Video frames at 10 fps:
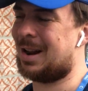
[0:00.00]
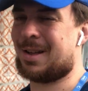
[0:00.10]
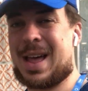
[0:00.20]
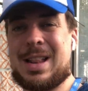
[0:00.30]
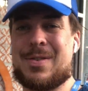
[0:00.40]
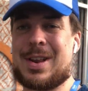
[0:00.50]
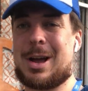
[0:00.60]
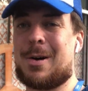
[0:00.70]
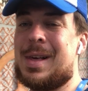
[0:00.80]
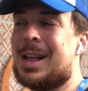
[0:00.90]
And I'll end the
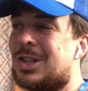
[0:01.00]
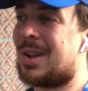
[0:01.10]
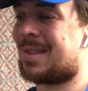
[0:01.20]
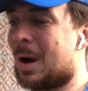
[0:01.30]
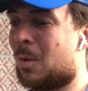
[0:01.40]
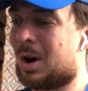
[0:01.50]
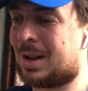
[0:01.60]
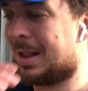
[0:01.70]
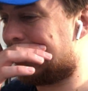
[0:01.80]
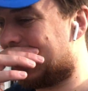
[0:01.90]
video just as I walk
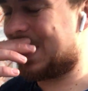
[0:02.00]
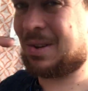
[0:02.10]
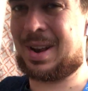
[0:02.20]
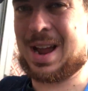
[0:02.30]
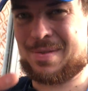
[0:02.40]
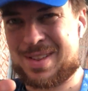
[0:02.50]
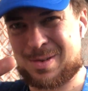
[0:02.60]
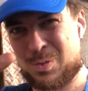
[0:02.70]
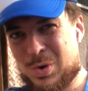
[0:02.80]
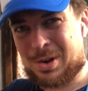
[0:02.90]
in the door so you can have this
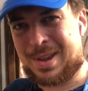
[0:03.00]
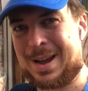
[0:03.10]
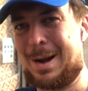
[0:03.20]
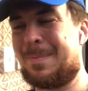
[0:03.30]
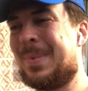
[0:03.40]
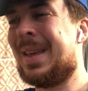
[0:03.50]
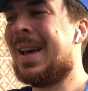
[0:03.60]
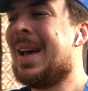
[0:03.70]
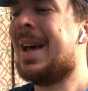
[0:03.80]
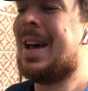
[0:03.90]
in real time.
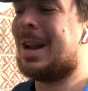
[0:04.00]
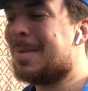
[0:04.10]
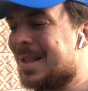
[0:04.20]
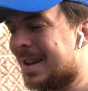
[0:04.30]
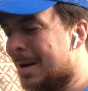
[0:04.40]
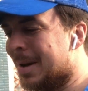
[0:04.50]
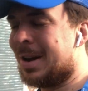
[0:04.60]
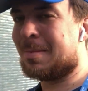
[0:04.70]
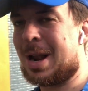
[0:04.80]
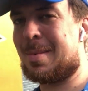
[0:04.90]
In the meantime,
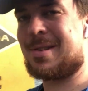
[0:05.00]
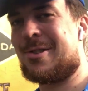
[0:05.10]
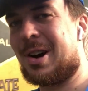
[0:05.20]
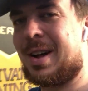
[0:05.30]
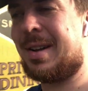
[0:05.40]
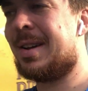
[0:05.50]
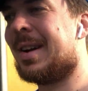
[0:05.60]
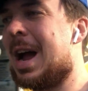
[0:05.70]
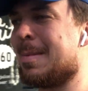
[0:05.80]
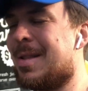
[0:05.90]
my name is John.
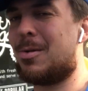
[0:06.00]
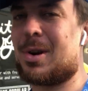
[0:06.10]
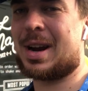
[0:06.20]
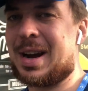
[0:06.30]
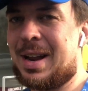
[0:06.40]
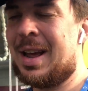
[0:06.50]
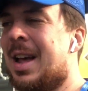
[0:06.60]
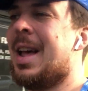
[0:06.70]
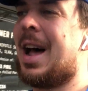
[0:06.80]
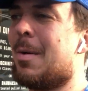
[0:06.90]
I am a tour guide.
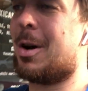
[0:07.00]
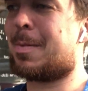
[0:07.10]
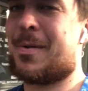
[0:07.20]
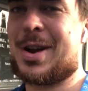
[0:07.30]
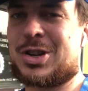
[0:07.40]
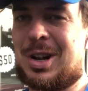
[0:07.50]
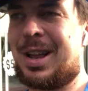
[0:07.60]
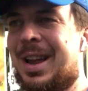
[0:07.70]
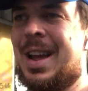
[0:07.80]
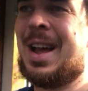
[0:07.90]
I work
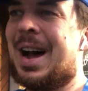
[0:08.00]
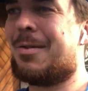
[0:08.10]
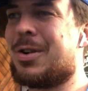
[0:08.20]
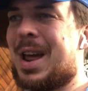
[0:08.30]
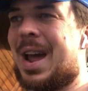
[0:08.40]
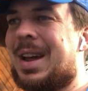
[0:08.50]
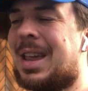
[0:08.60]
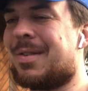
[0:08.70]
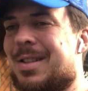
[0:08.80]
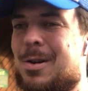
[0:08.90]
professionally every day
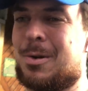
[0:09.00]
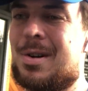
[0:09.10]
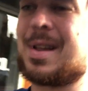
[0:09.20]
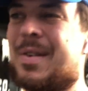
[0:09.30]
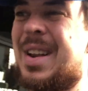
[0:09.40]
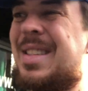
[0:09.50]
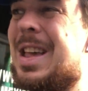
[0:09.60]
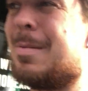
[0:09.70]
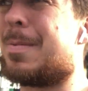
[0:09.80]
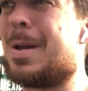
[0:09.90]
giving tours. I've got a
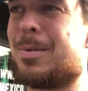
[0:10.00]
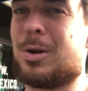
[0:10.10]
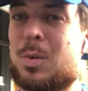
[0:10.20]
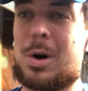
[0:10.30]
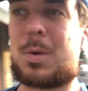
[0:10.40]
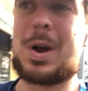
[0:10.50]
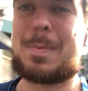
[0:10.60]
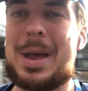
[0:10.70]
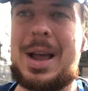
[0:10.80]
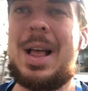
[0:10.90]
team of people who work with
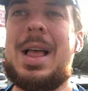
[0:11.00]
me.